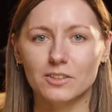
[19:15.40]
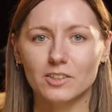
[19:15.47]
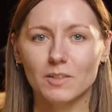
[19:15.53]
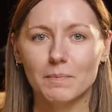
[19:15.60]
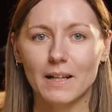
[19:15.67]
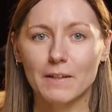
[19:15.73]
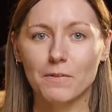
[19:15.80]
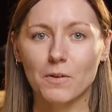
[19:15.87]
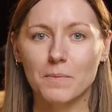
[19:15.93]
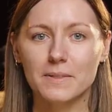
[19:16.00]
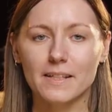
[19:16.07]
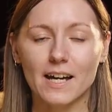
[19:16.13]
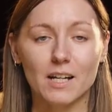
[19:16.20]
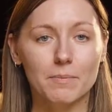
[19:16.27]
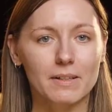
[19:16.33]
Console
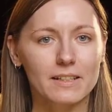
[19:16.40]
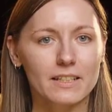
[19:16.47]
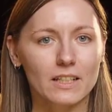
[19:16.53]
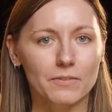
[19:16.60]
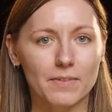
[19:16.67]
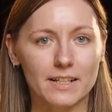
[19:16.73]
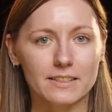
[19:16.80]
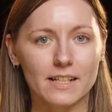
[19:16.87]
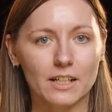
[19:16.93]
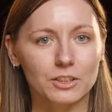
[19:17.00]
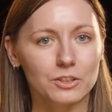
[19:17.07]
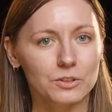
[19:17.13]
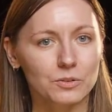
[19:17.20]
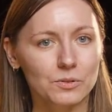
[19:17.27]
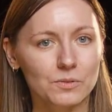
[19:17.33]
platforms are building
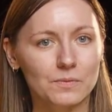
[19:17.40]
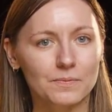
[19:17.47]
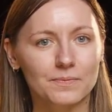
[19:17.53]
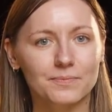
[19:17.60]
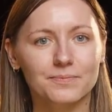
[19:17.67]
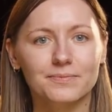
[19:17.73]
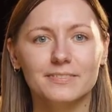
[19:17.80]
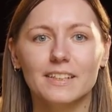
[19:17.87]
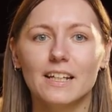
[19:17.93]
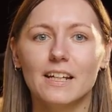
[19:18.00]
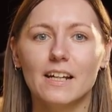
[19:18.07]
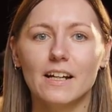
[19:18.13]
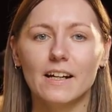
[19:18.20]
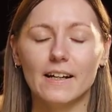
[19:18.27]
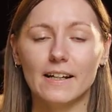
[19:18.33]
infrastructure too.
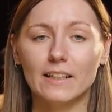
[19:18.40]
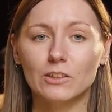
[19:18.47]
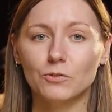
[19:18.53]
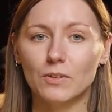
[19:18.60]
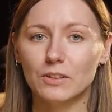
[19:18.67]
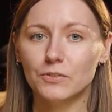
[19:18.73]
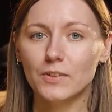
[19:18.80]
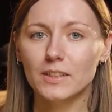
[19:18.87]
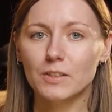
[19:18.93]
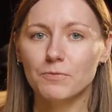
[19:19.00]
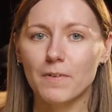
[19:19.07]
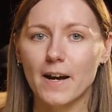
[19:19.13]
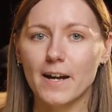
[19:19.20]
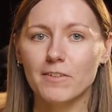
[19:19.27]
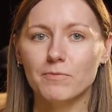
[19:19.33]
In
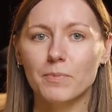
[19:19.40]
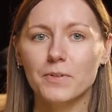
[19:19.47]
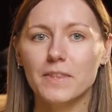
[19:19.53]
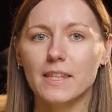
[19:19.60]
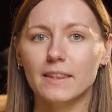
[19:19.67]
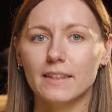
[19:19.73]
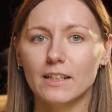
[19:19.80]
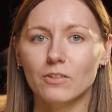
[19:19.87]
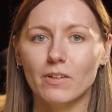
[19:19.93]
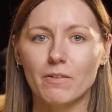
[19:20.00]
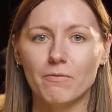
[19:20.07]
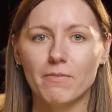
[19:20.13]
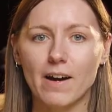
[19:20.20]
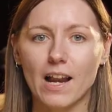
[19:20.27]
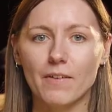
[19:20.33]
2025, both
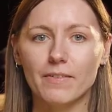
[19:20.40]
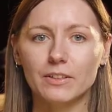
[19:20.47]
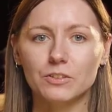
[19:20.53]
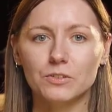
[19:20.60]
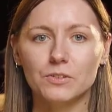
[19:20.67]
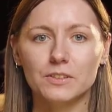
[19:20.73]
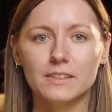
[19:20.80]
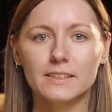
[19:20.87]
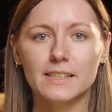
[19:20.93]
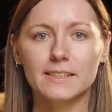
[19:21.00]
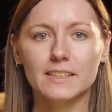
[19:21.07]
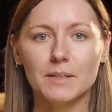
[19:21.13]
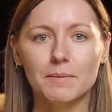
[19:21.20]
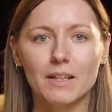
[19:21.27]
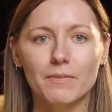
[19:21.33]
Nintendo and Valve introduced
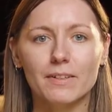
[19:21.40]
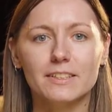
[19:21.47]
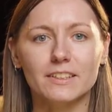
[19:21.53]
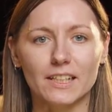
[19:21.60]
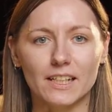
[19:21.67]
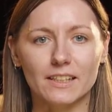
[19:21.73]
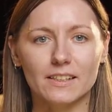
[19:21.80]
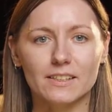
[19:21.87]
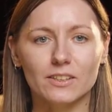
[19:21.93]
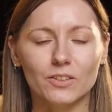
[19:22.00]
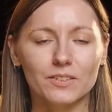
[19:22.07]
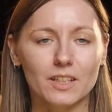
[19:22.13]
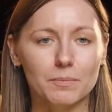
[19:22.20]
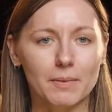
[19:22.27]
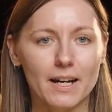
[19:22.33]
system-level screen readers
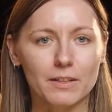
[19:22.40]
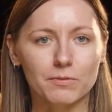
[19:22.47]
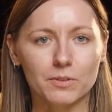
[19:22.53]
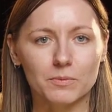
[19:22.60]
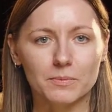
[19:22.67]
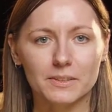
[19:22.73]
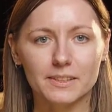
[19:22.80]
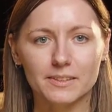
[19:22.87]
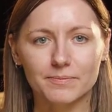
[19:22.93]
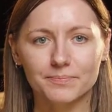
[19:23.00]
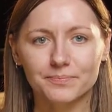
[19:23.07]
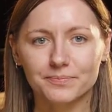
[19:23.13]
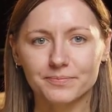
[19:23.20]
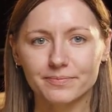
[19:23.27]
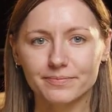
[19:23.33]
on their platforms.
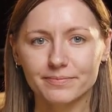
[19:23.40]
